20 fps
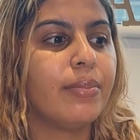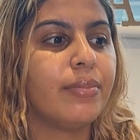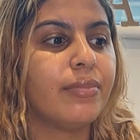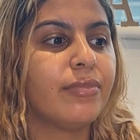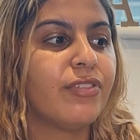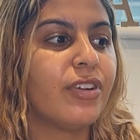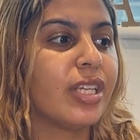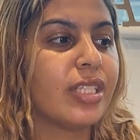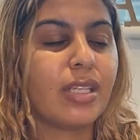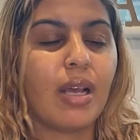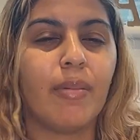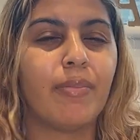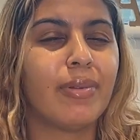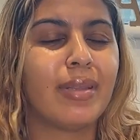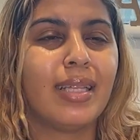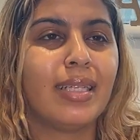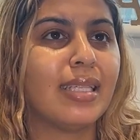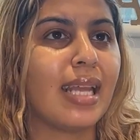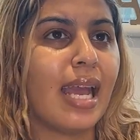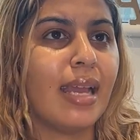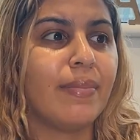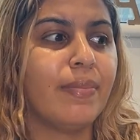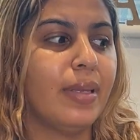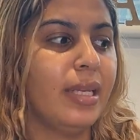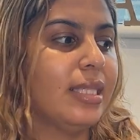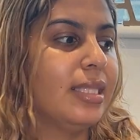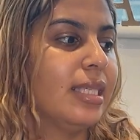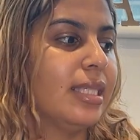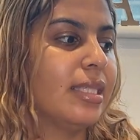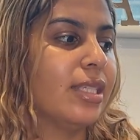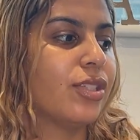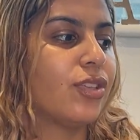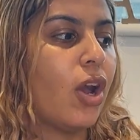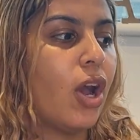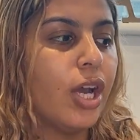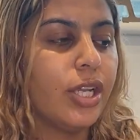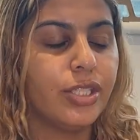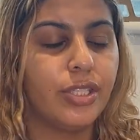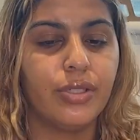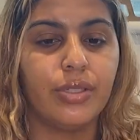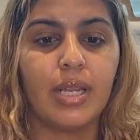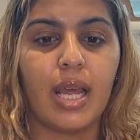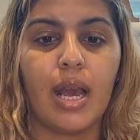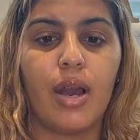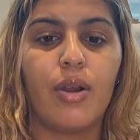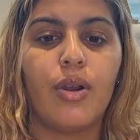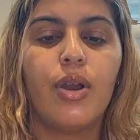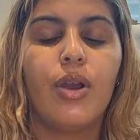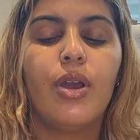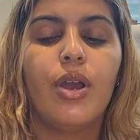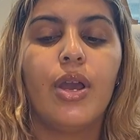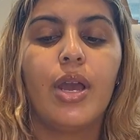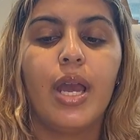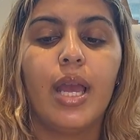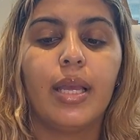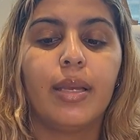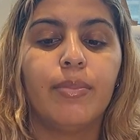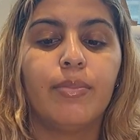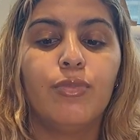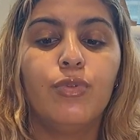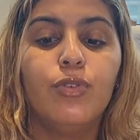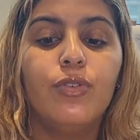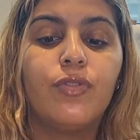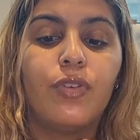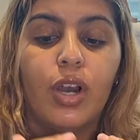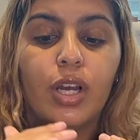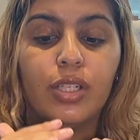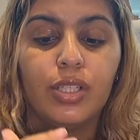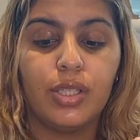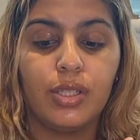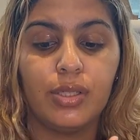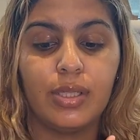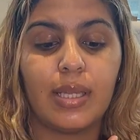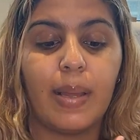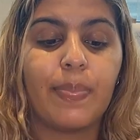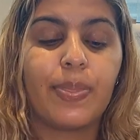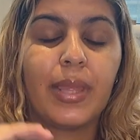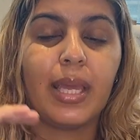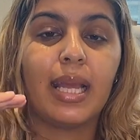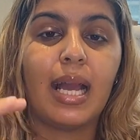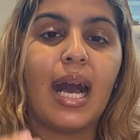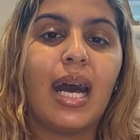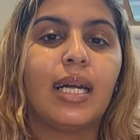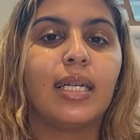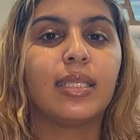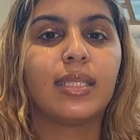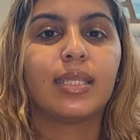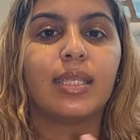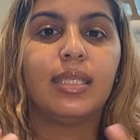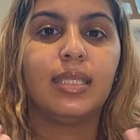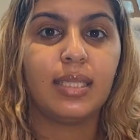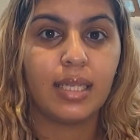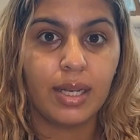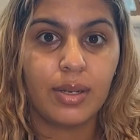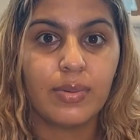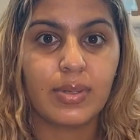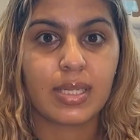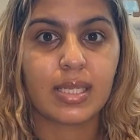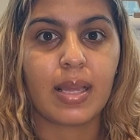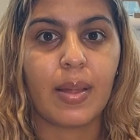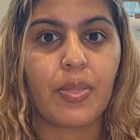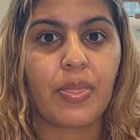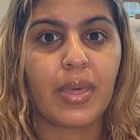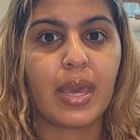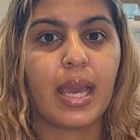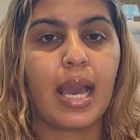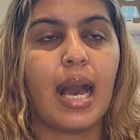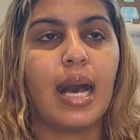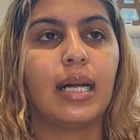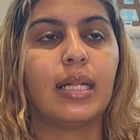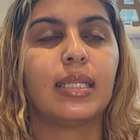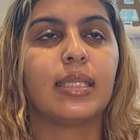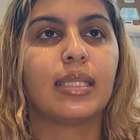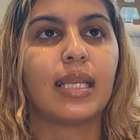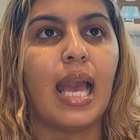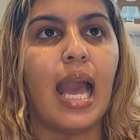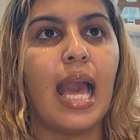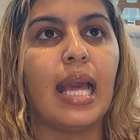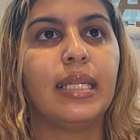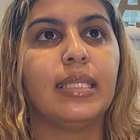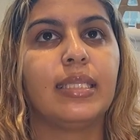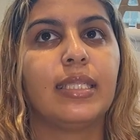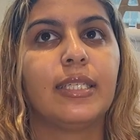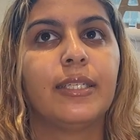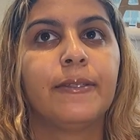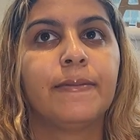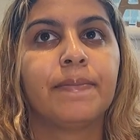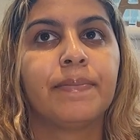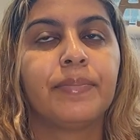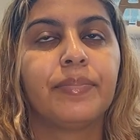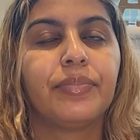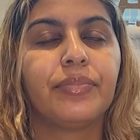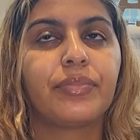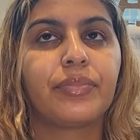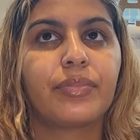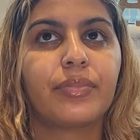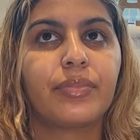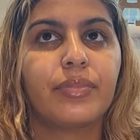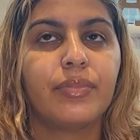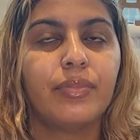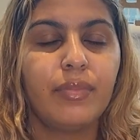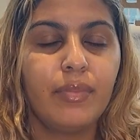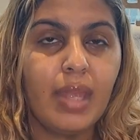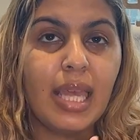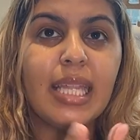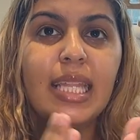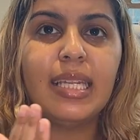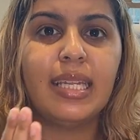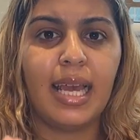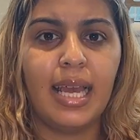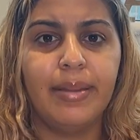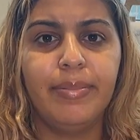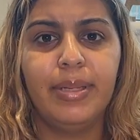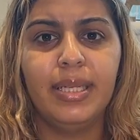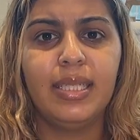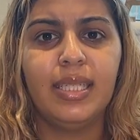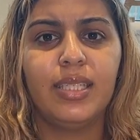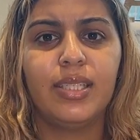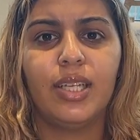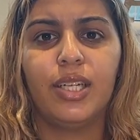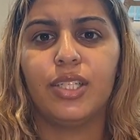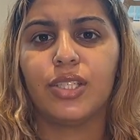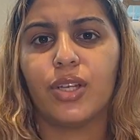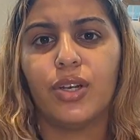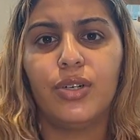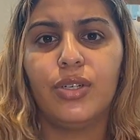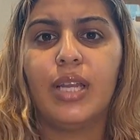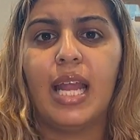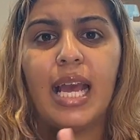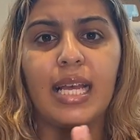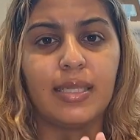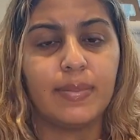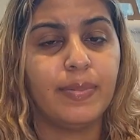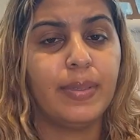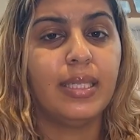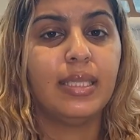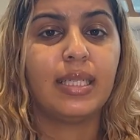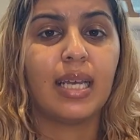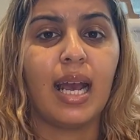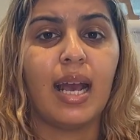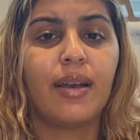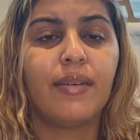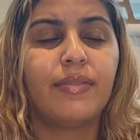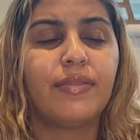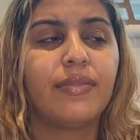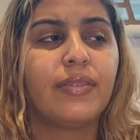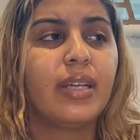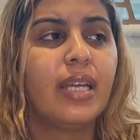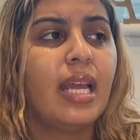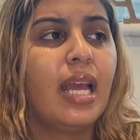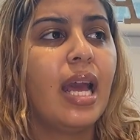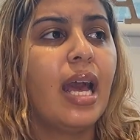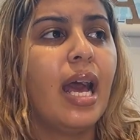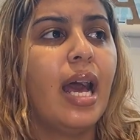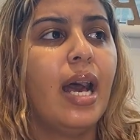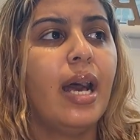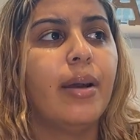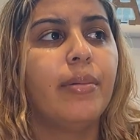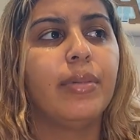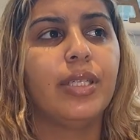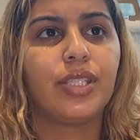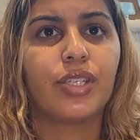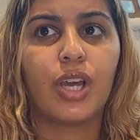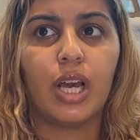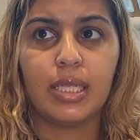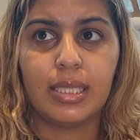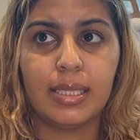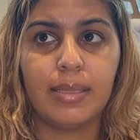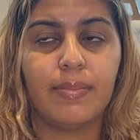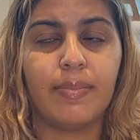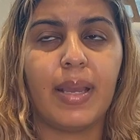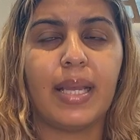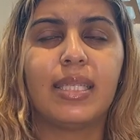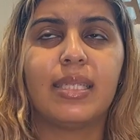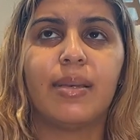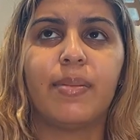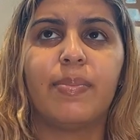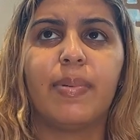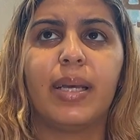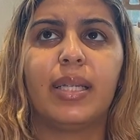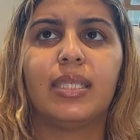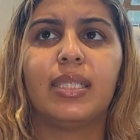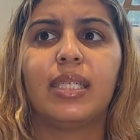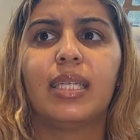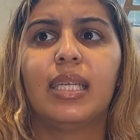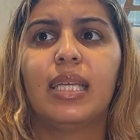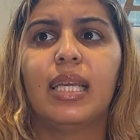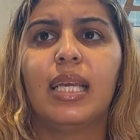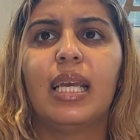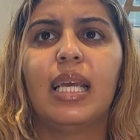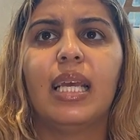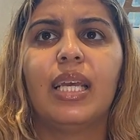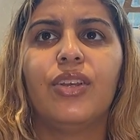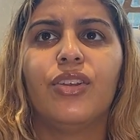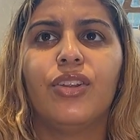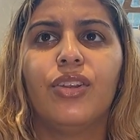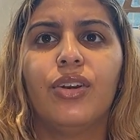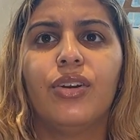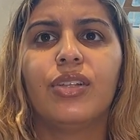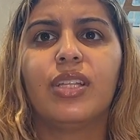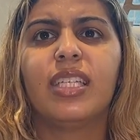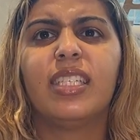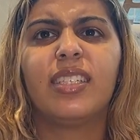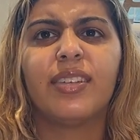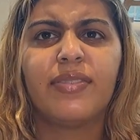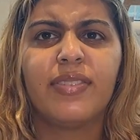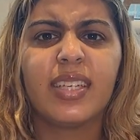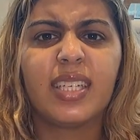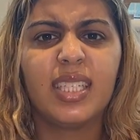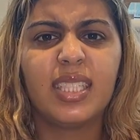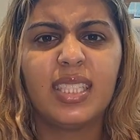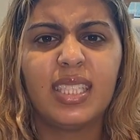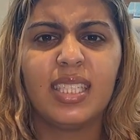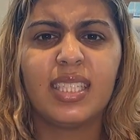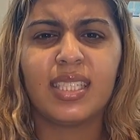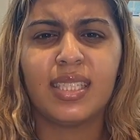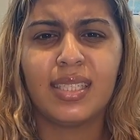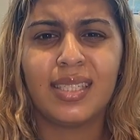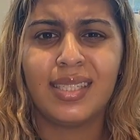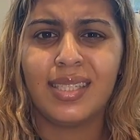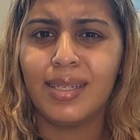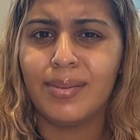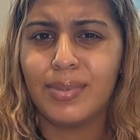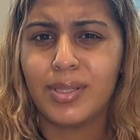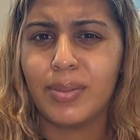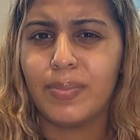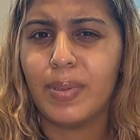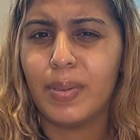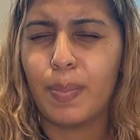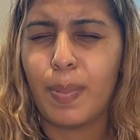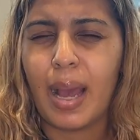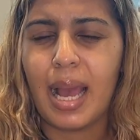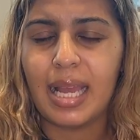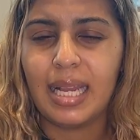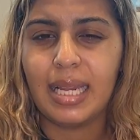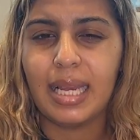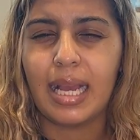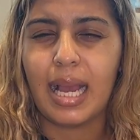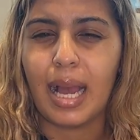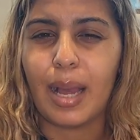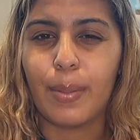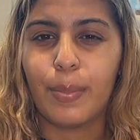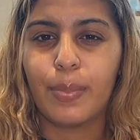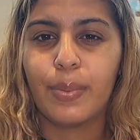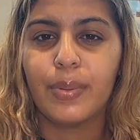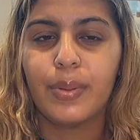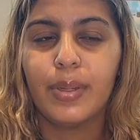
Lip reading: For example, the diabetes. It's hard to now move on to something else and deal with something else, and the diabetes on its own has been tough. It's gotten better, but the difficulties just seem to be piling up.